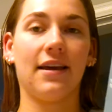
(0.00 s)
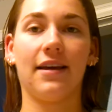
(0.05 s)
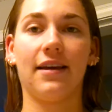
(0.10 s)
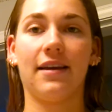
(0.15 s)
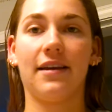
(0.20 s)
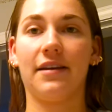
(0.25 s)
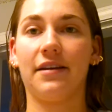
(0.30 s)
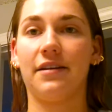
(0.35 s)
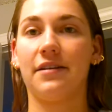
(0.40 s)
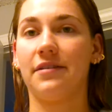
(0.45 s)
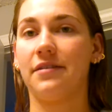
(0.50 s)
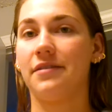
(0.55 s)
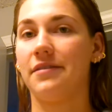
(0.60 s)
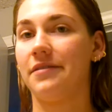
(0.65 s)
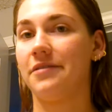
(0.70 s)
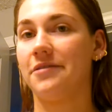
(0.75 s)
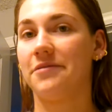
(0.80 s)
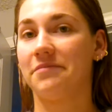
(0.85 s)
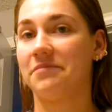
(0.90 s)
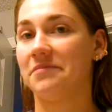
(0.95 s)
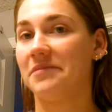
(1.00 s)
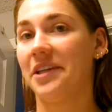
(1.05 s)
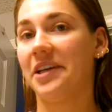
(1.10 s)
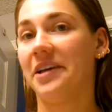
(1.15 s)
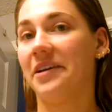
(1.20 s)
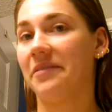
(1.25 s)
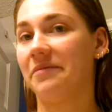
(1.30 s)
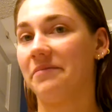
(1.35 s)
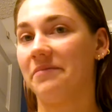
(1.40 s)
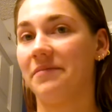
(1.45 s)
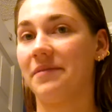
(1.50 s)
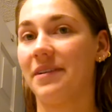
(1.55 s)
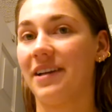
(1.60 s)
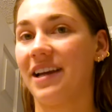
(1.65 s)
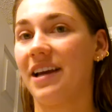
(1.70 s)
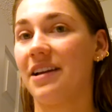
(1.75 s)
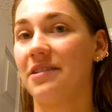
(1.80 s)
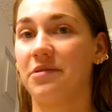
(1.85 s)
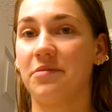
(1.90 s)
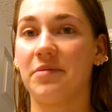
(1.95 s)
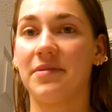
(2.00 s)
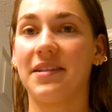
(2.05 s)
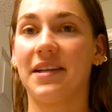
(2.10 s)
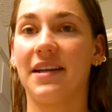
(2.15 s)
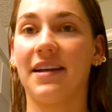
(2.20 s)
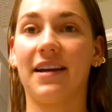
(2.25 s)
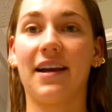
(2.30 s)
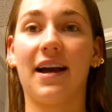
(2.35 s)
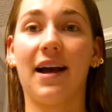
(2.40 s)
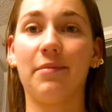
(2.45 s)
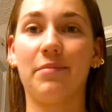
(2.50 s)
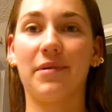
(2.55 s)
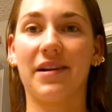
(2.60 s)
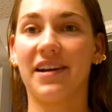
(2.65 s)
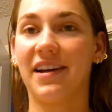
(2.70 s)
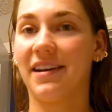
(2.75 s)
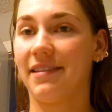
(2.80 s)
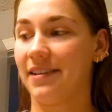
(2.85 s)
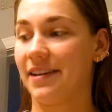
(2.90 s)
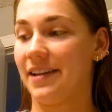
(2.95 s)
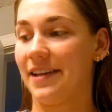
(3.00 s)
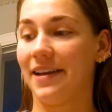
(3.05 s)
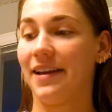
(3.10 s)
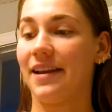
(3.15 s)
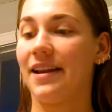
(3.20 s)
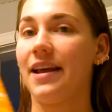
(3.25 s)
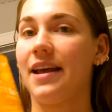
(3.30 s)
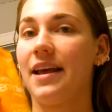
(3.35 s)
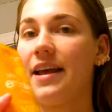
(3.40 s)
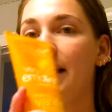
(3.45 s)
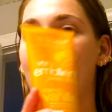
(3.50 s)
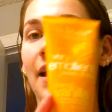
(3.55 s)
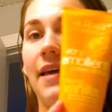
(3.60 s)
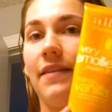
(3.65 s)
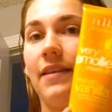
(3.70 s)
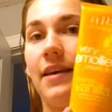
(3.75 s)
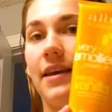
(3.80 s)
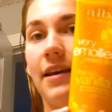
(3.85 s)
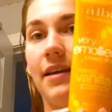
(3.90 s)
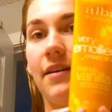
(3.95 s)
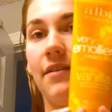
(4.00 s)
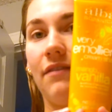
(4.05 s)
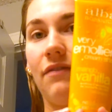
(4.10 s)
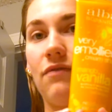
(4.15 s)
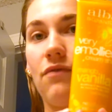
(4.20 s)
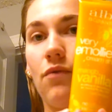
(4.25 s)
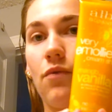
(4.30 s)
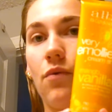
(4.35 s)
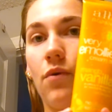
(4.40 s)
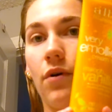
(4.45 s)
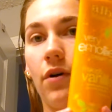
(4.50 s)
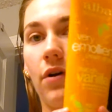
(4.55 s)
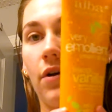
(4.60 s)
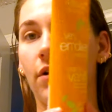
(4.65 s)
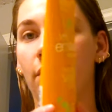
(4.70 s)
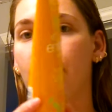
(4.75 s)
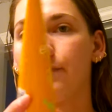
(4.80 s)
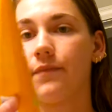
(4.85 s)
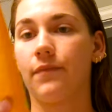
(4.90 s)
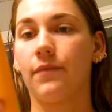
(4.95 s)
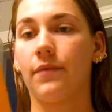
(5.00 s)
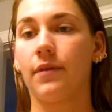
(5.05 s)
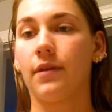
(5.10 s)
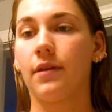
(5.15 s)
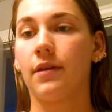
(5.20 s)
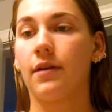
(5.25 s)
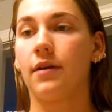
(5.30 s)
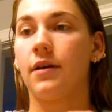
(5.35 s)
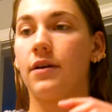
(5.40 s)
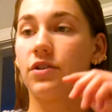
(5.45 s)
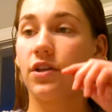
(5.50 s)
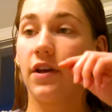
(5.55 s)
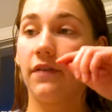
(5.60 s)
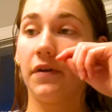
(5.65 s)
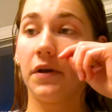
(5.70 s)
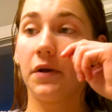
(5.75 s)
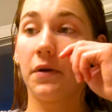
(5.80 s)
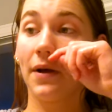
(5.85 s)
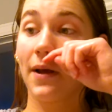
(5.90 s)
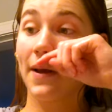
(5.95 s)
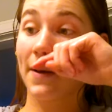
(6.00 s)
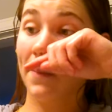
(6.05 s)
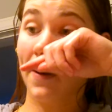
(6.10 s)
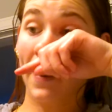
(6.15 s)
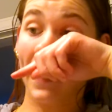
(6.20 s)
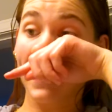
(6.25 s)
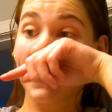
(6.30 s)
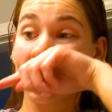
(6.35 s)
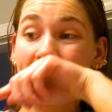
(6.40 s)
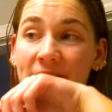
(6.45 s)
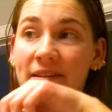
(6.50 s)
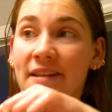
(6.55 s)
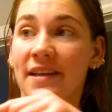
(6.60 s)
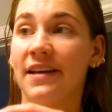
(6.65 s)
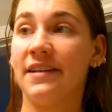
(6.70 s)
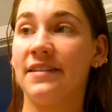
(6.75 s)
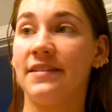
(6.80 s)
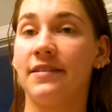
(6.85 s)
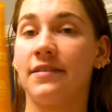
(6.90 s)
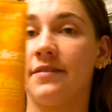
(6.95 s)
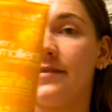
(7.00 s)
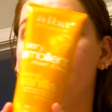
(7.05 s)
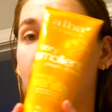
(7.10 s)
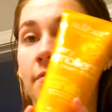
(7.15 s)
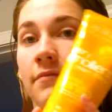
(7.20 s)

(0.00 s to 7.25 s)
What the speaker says: And yeah, it kind of smells like a guy, but I like it. And then for shaving cream, I use this.